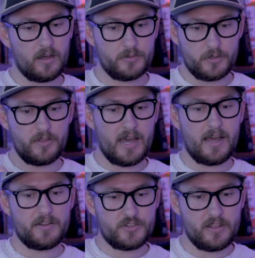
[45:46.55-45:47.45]
I'll do
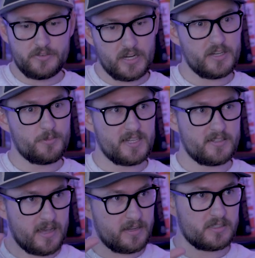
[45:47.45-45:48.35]
that and then change my
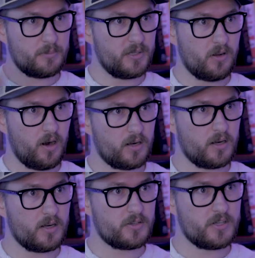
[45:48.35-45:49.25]
settings to be
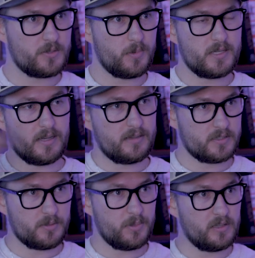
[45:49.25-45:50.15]
darker, change my
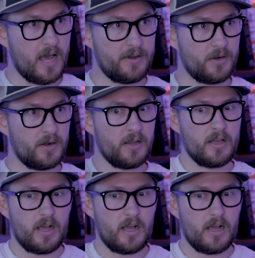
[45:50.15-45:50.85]
settings to be lighter.